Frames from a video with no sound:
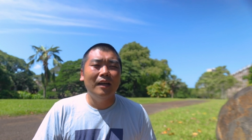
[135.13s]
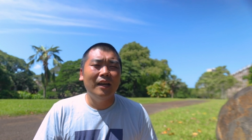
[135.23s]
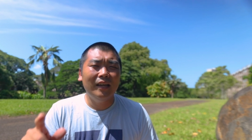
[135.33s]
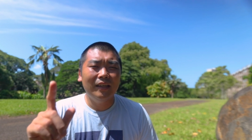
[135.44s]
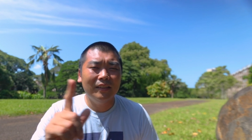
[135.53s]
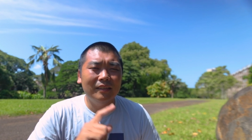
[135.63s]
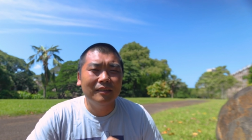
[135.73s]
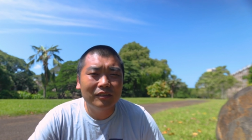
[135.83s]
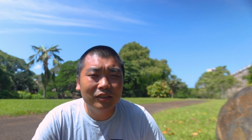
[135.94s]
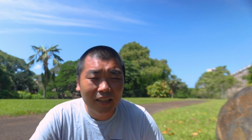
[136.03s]

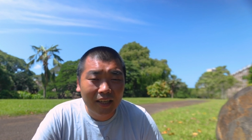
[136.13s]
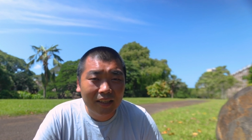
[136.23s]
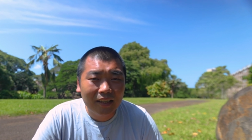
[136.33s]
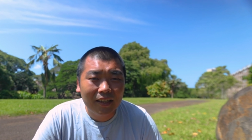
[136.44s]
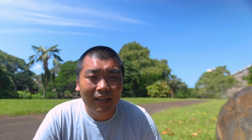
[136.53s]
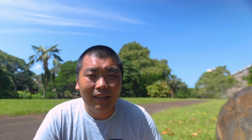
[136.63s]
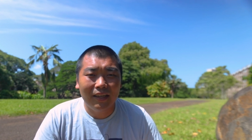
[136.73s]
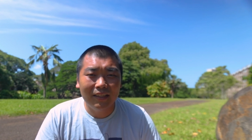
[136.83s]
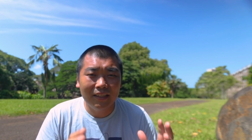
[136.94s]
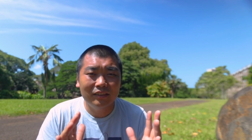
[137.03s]
And to that
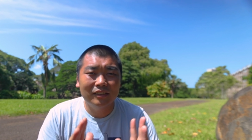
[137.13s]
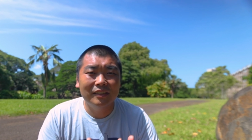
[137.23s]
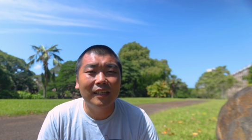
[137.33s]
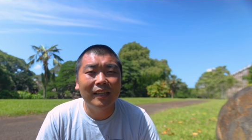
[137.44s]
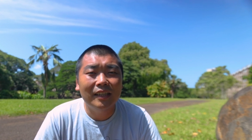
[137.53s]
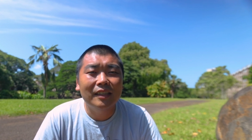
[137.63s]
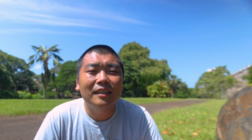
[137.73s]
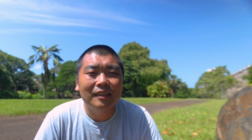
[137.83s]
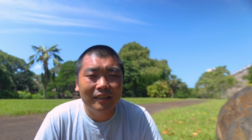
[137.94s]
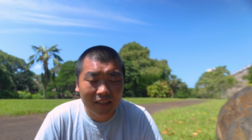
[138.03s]
I like to say,
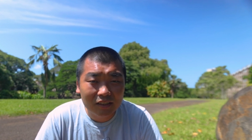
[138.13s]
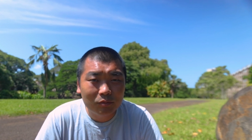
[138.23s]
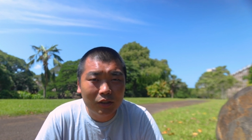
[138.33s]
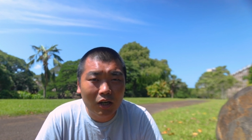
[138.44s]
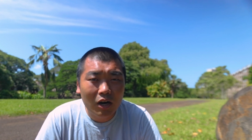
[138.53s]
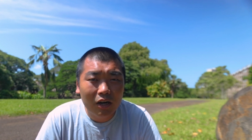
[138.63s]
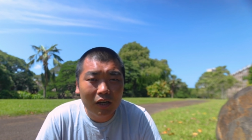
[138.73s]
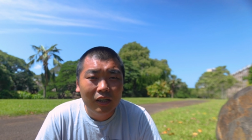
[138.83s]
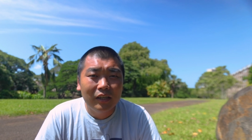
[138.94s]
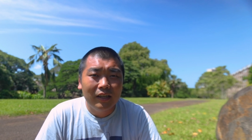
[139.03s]
yes we are,
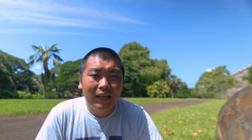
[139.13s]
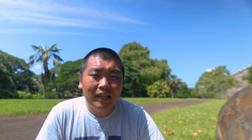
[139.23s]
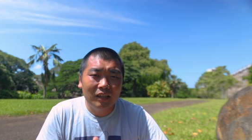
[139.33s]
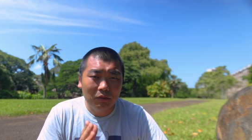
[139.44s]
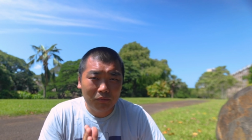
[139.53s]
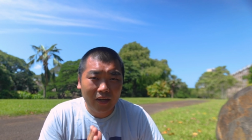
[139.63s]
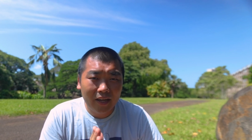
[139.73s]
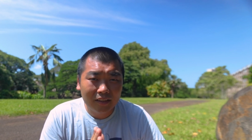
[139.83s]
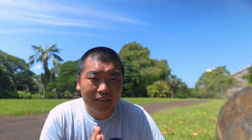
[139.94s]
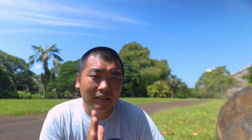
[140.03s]
and in
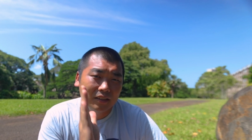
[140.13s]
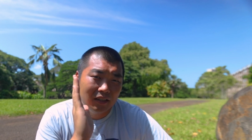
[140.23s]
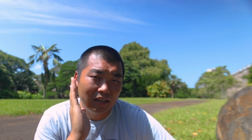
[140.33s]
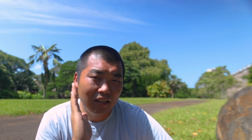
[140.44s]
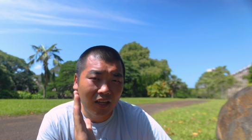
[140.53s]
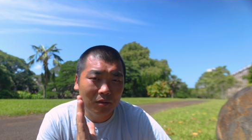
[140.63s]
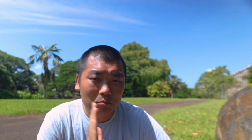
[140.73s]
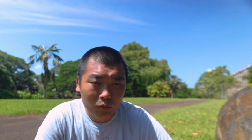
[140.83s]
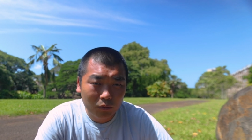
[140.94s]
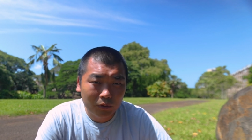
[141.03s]
fact a lot
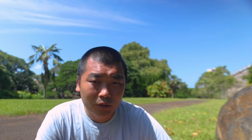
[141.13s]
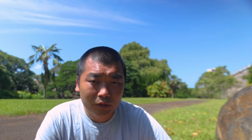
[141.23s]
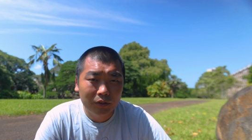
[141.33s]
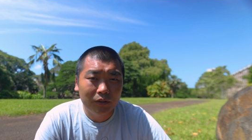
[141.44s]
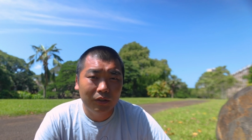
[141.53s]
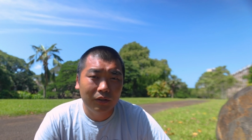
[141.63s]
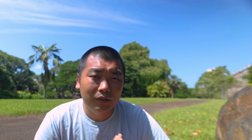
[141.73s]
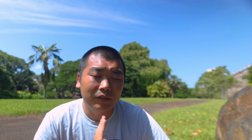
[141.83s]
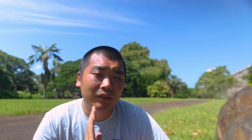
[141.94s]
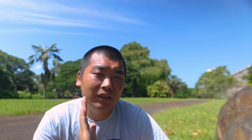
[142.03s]
more
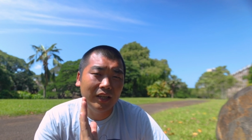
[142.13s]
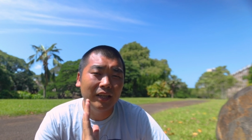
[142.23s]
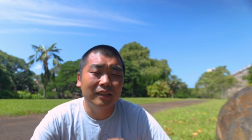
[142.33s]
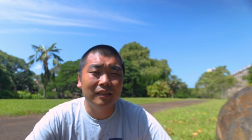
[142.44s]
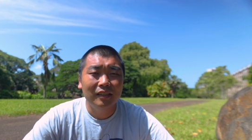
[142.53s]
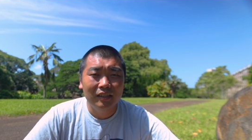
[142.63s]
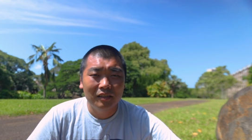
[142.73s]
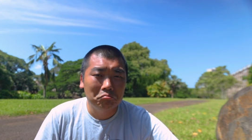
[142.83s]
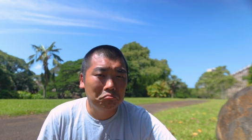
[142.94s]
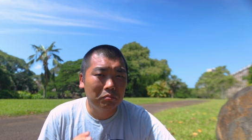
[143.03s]
than
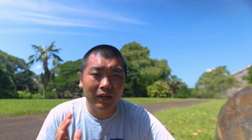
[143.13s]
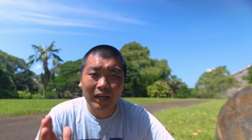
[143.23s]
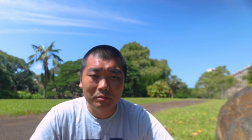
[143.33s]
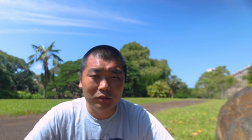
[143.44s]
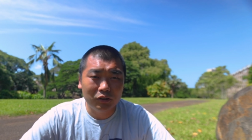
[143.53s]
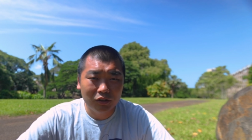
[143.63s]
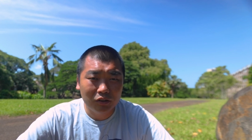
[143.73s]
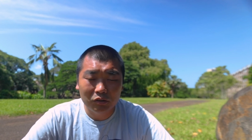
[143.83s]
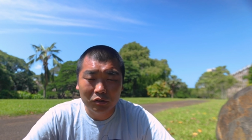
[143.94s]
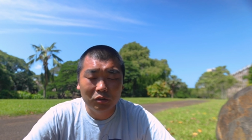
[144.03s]
perhaps
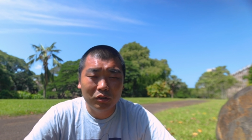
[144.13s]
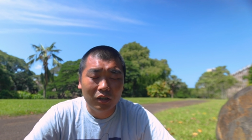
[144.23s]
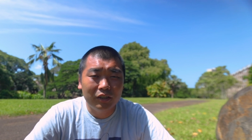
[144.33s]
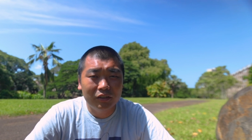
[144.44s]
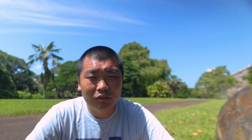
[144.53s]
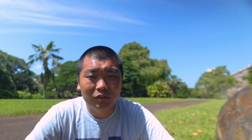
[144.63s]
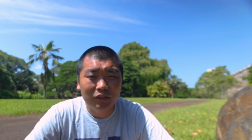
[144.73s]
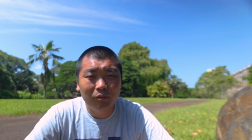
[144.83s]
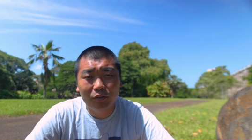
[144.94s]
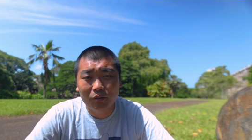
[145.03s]
you are
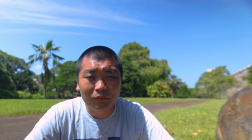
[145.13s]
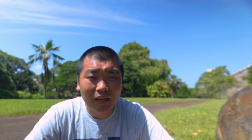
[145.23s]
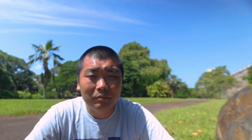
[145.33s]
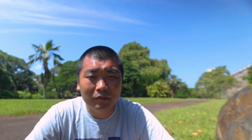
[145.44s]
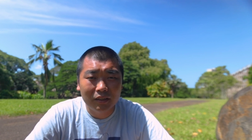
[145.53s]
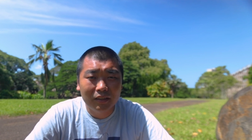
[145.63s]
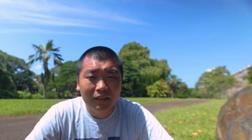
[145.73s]
doing with your family.